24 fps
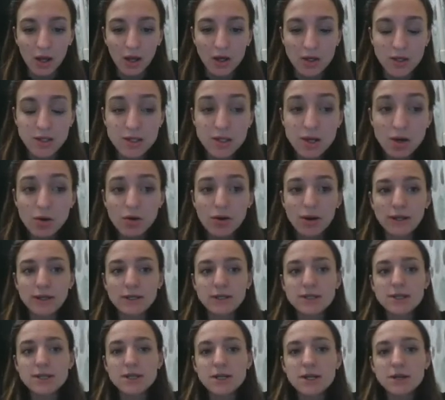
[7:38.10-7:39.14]
So,
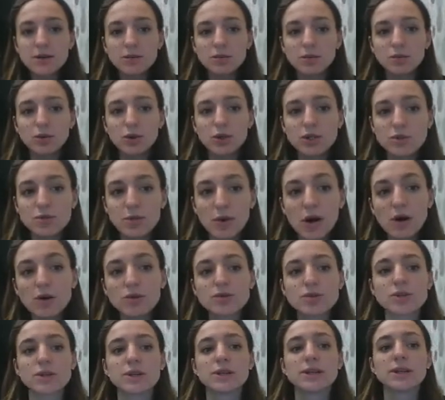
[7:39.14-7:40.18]
and uh, what
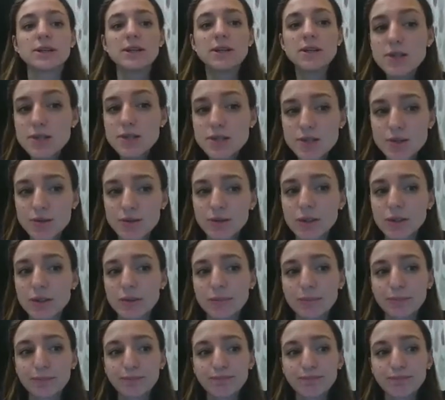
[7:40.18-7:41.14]
about history?